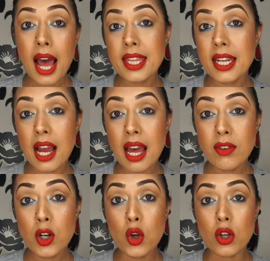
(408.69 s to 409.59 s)
And then I
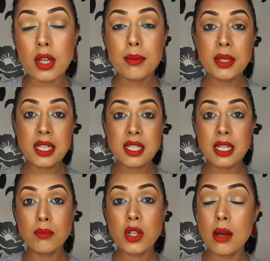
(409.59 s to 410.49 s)
have a look, because
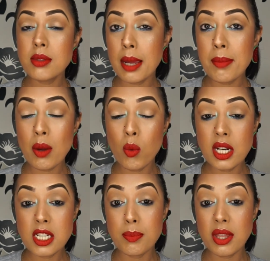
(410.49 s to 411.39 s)
sometimes I may
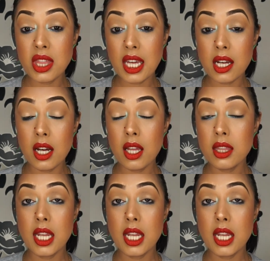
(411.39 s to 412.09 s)
want it to be thicker